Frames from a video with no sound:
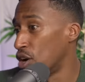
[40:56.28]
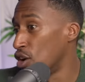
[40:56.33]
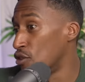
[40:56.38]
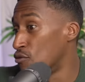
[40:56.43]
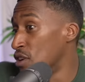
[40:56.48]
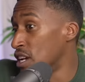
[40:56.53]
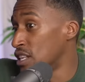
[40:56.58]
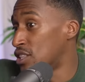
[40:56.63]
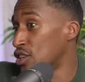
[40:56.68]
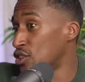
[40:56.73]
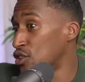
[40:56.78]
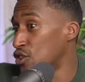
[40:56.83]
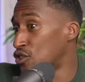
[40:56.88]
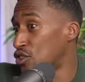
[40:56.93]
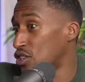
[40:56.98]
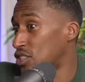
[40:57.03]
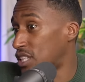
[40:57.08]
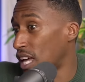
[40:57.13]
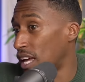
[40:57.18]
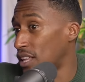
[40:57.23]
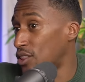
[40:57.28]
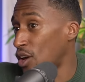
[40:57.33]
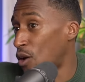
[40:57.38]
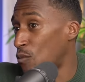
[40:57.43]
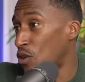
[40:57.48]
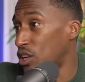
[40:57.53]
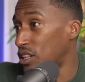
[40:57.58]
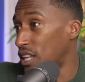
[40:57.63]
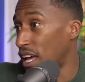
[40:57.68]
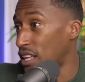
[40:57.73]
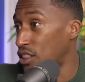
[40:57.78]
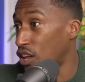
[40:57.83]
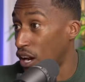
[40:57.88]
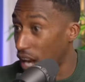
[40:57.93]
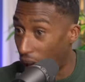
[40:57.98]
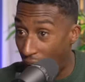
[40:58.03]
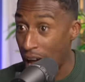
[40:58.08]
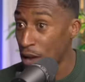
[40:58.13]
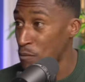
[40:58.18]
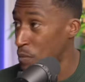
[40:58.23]
But the reason you just ain't done what they
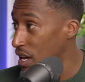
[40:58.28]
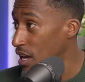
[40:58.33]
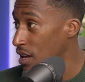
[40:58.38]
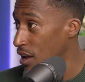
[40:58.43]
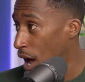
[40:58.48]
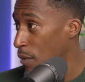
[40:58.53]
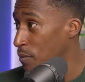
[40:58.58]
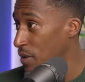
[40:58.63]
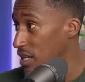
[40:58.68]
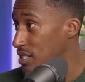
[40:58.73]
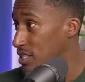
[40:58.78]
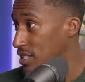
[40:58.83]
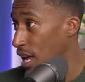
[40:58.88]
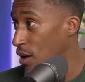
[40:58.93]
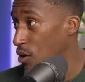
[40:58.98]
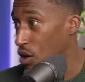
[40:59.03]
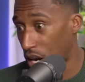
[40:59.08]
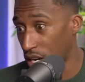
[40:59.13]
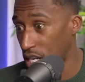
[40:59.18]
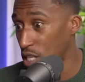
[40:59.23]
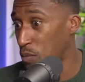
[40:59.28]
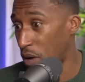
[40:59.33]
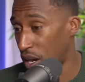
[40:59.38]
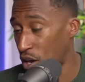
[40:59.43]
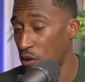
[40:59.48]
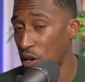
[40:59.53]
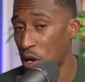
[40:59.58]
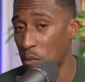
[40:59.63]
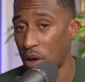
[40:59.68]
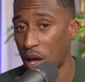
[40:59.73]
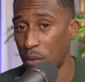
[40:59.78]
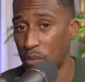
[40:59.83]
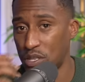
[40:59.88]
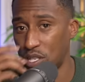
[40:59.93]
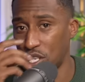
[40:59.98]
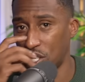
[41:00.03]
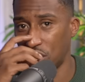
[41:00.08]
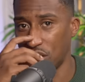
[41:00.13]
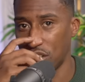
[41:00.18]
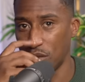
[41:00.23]
done, and me, I'm in the same. car. these men are in a better
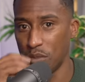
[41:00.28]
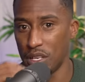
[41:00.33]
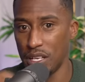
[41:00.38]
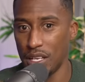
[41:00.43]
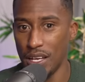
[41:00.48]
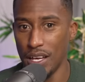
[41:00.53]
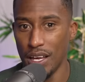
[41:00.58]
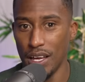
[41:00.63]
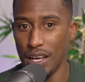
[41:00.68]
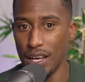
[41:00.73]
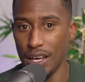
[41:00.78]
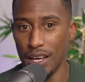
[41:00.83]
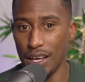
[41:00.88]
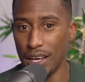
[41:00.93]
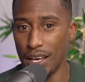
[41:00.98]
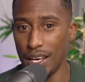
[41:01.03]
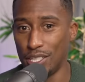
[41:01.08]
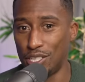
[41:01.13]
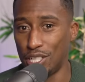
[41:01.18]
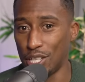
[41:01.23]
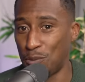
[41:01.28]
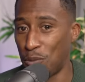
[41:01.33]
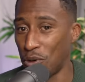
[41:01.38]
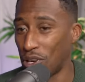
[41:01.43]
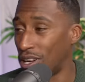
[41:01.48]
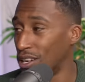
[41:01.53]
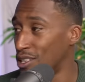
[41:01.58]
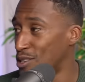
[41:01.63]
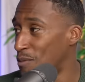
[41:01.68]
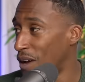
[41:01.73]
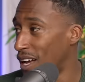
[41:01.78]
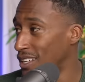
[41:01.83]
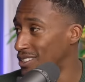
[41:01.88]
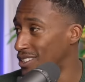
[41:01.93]
position than me. It's just because